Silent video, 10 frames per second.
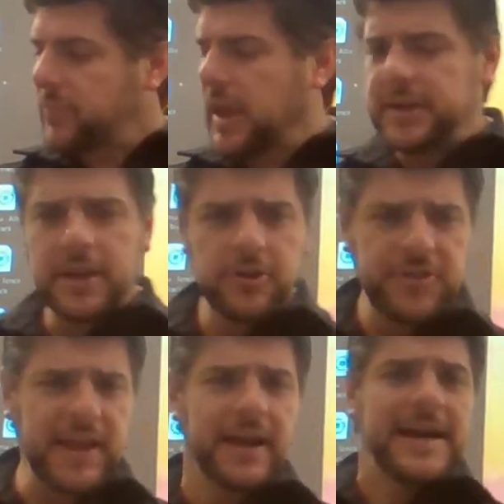Another
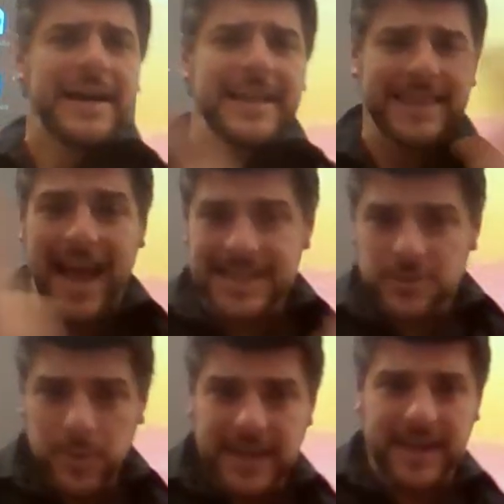thing,
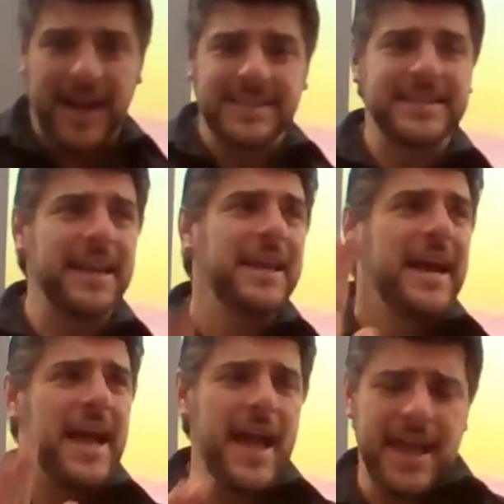last week I
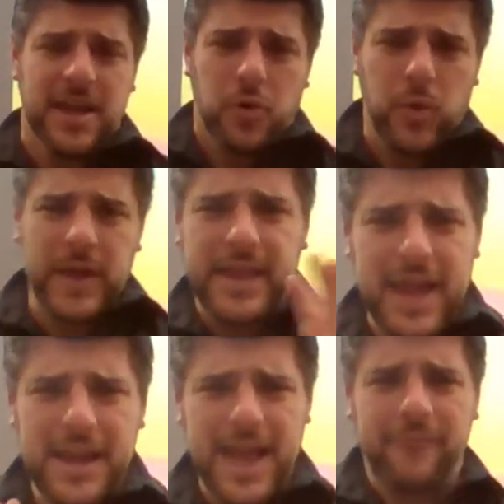said, hey, we
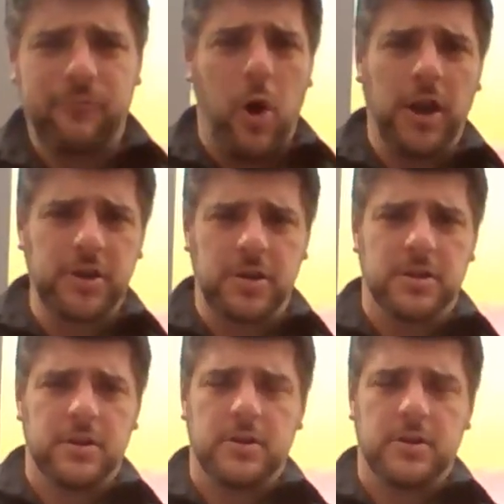can't have water.